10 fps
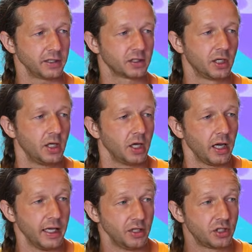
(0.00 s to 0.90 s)
this
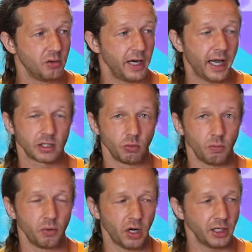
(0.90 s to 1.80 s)
into an actual
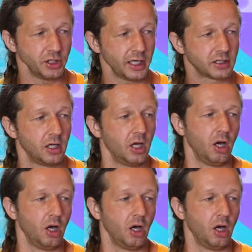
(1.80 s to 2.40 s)
project?